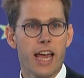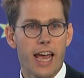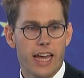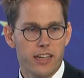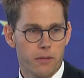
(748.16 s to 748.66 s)

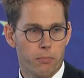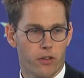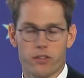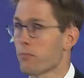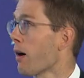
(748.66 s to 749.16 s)
and
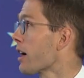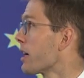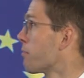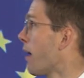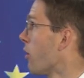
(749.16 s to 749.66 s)
deposit
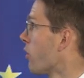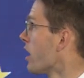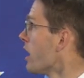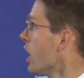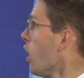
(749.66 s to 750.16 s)
market power.
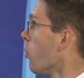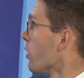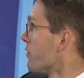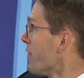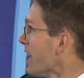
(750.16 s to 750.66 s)

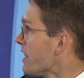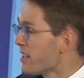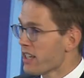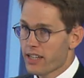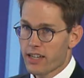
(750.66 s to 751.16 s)
What they
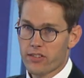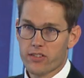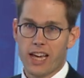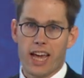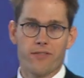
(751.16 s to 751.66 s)
did
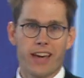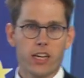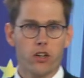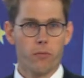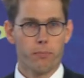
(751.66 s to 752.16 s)
is they
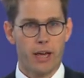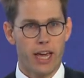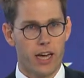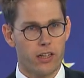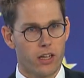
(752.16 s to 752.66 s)

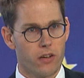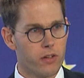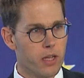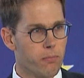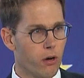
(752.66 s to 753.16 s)
compared the
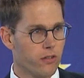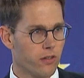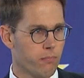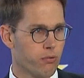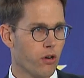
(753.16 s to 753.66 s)

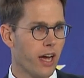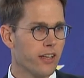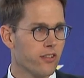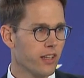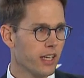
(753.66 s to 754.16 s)
deposit
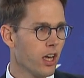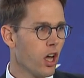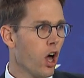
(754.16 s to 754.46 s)
pricing